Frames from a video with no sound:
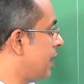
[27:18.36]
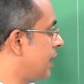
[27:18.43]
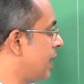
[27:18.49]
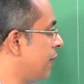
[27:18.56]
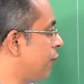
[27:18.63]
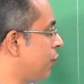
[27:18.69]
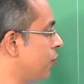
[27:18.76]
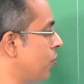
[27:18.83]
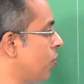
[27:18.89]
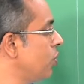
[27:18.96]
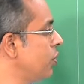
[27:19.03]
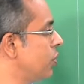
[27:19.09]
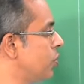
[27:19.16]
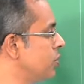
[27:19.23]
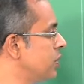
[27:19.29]
if you do
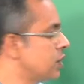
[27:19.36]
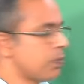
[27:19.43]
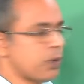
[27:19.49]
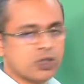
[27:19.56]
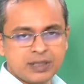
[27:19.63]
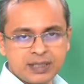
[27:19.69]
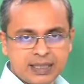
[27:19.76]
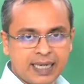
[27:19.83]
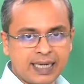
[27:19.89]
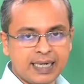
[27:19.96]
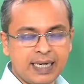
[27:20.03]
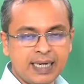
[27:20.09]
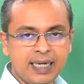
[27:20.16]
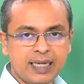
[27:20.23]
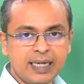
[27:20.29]
not do this process
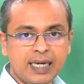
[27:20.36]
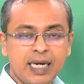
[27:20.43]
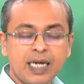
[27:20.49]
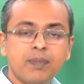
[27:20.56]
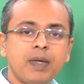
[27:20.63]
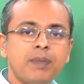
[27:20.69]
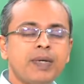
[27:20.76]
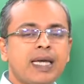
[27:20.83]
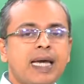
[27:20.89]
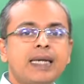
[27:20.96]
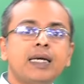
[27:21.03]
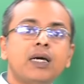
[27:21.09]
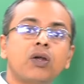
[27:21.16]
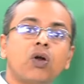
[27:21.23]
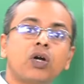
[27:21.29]
correctly, it may be
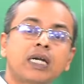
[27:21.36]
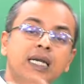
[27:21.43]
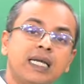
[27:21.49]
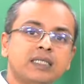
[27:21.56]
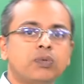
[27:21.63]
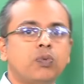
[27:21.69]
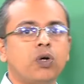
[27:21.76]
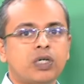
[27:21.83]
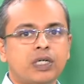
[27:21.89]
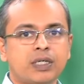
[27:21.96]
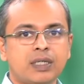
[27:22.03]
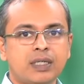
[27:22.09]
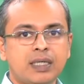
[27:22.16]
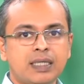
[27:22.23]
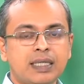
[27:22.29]
carrying a lot less water
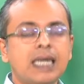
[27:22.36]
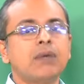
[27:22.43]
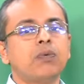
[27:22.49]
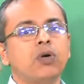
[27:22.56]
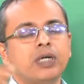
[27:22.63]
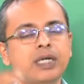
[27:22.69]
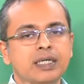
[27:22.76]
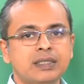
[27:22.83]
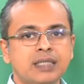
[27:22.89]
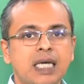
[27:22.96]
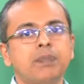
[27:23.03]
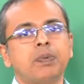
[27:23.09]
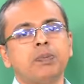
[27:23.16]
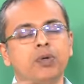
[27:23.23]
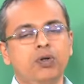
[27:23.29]
than what it is
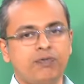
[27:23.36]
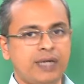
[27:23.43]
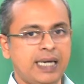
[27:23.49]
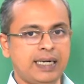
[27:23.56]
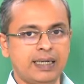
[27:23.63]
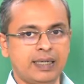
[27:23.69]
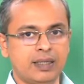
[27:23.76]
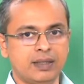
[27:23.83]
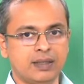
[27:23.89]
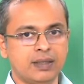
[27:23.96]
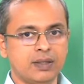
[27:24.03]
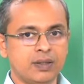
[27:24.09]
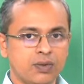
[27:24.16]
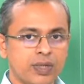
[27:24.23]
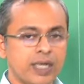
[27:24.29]
capable of carrying,
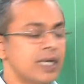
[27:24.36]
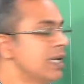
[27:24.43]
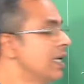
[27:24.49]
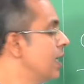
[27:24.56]
okay.